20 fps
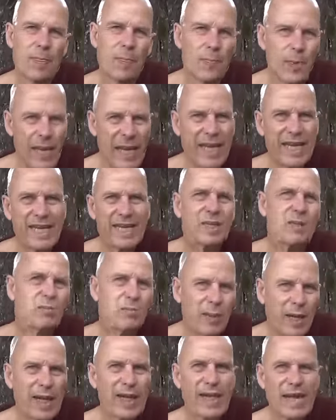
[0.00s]
Bad in,
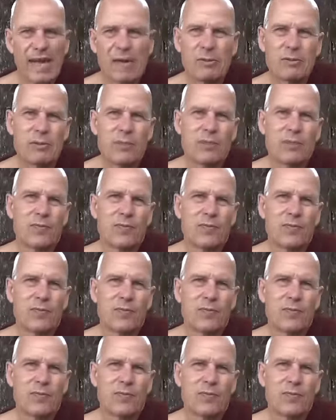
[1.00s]
bad out.